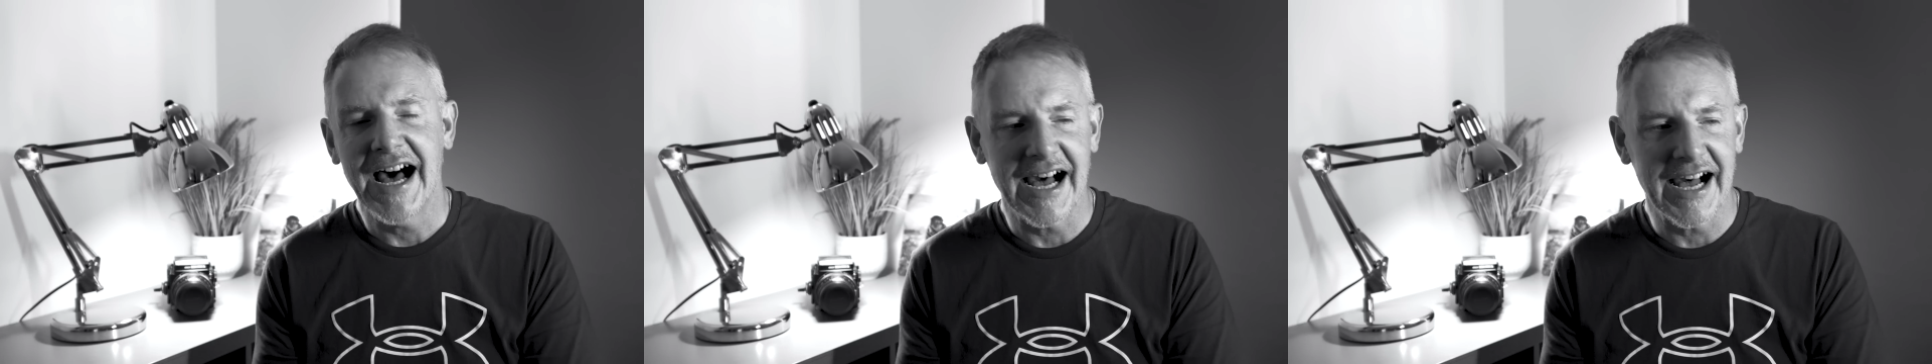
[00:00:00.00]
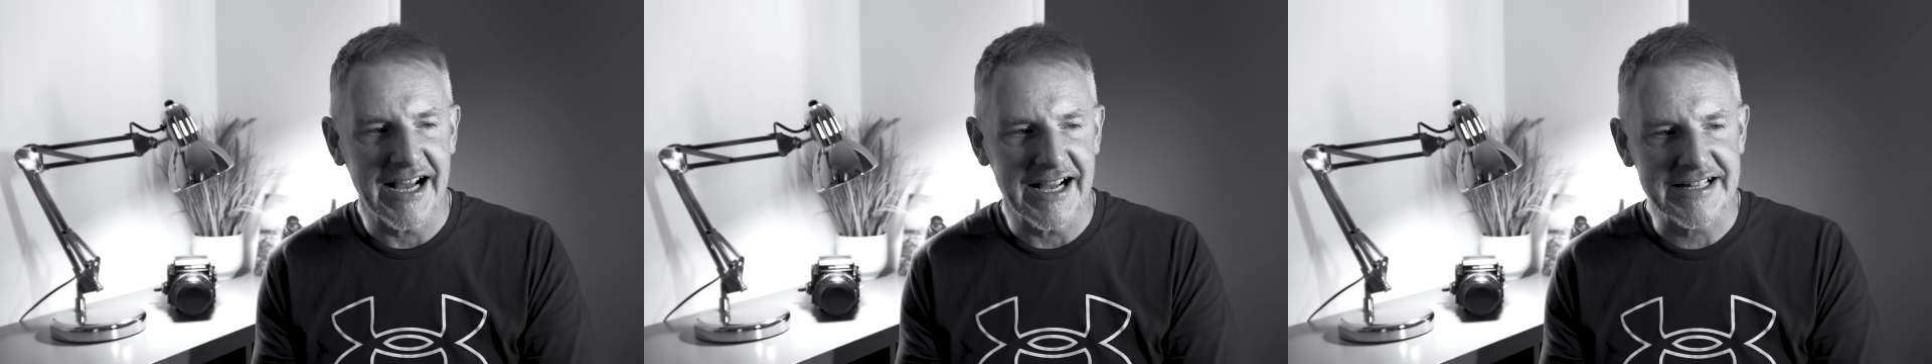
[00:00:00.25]

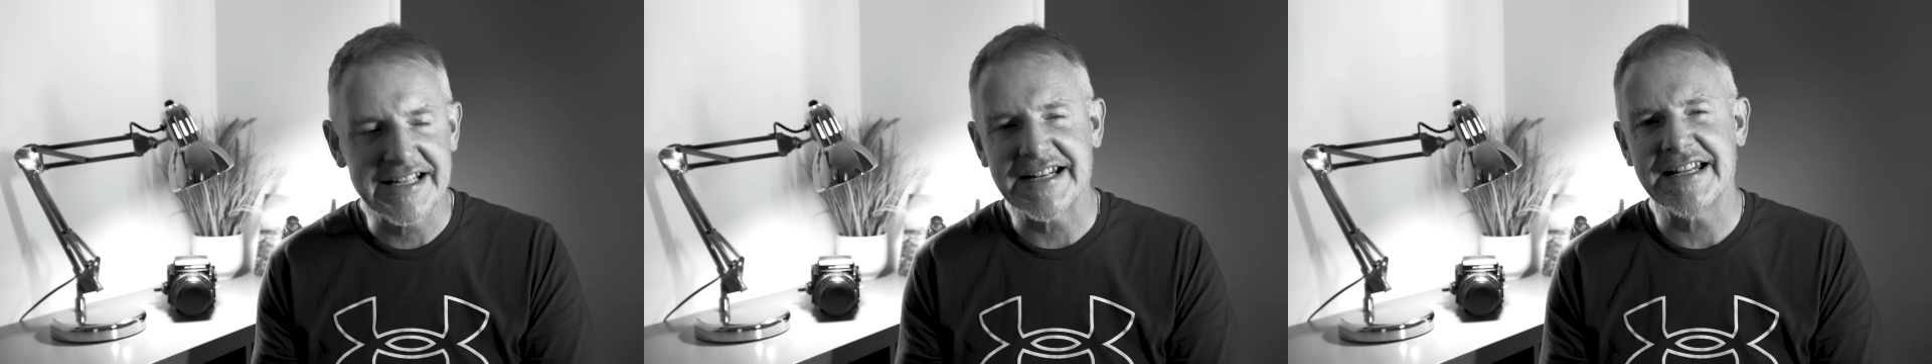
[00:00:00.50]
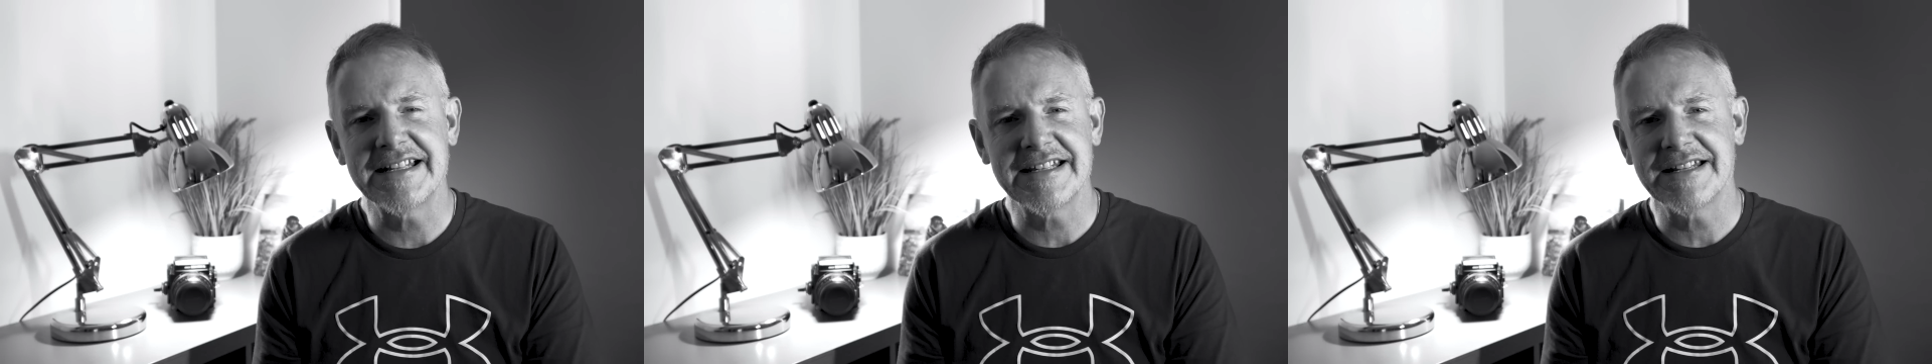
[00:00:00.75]
a
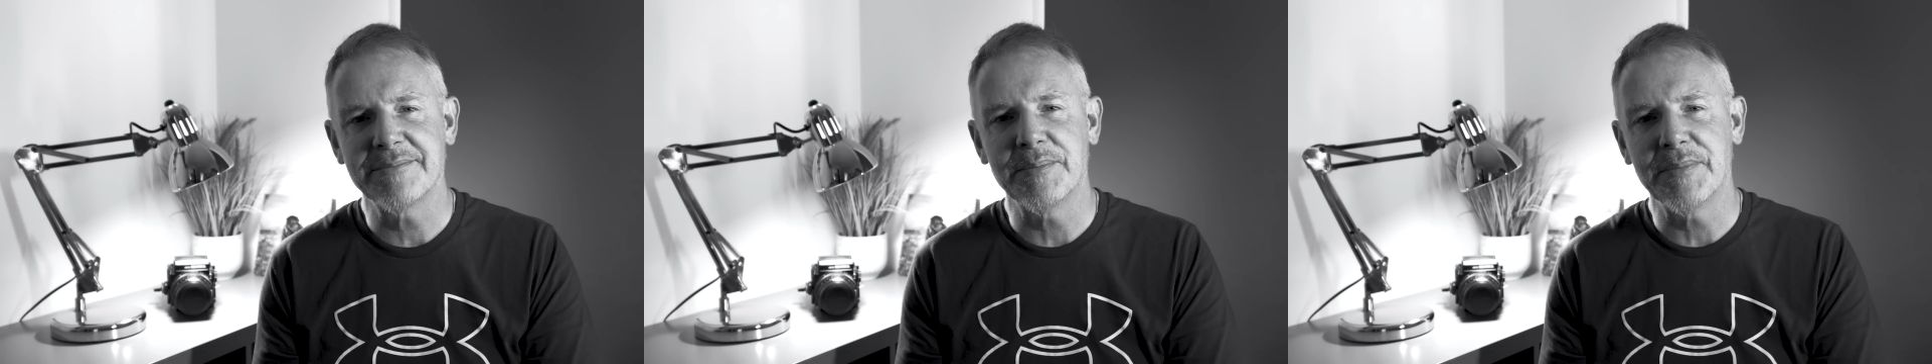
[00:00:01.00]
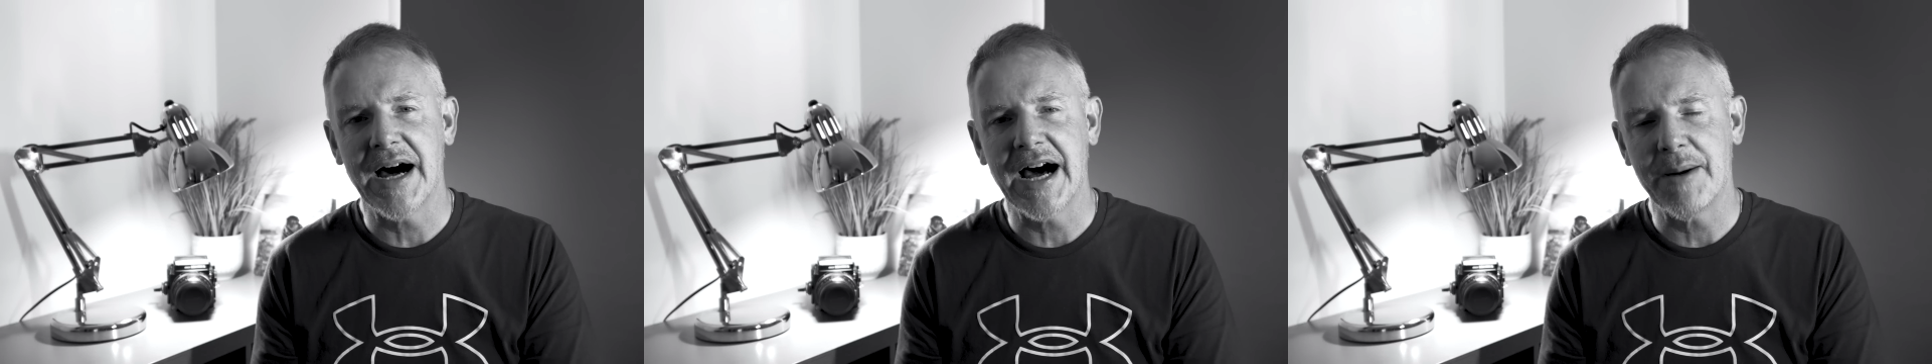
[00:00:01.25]
gradient
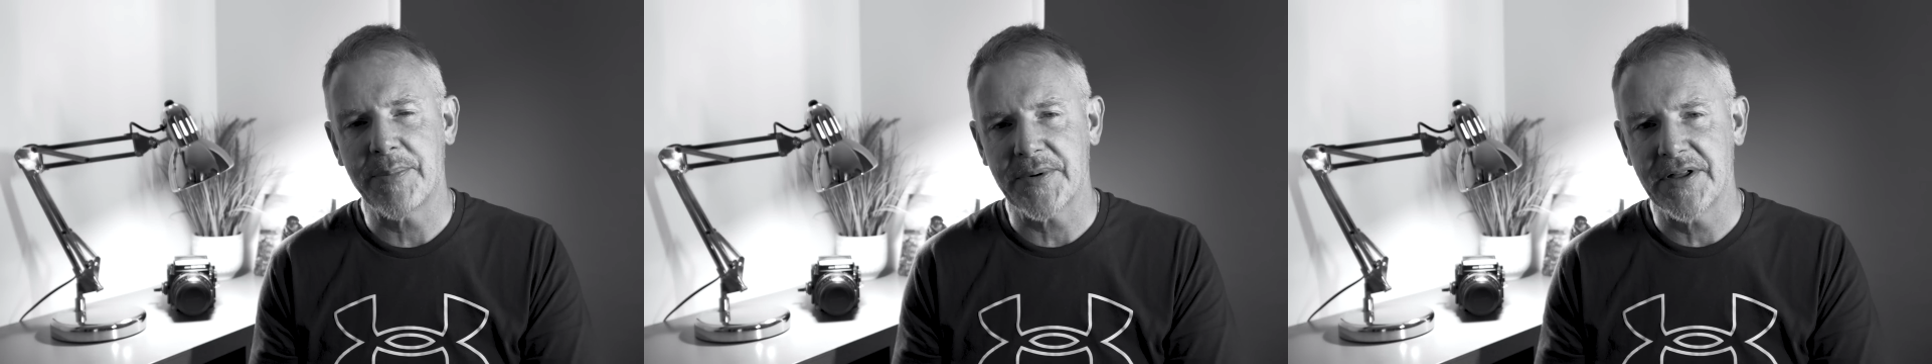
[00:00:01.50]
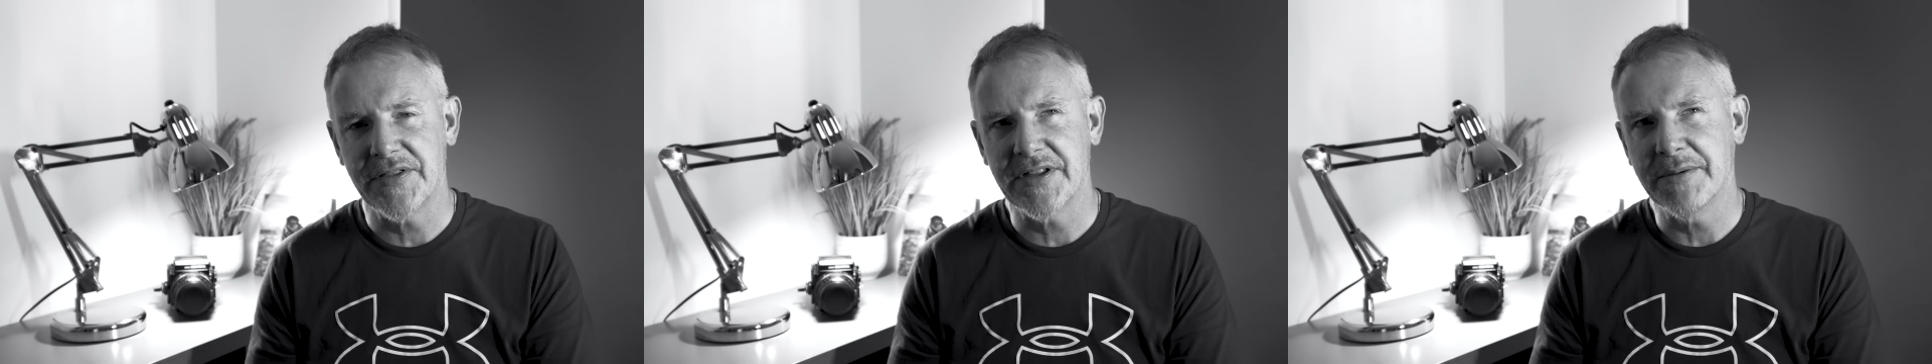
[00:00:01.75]
map
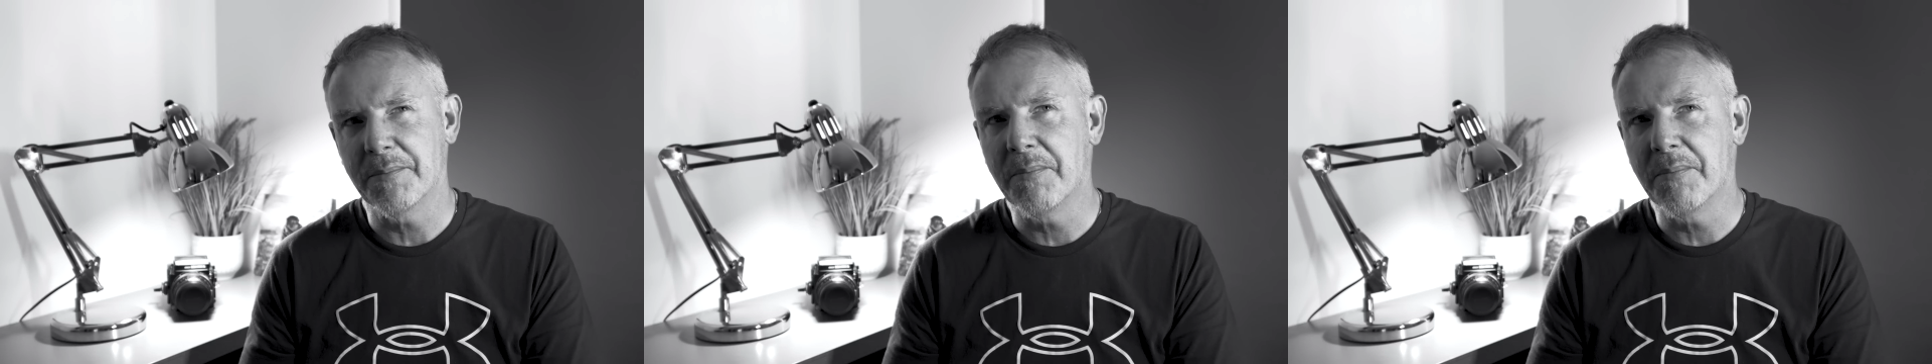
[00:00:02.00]
that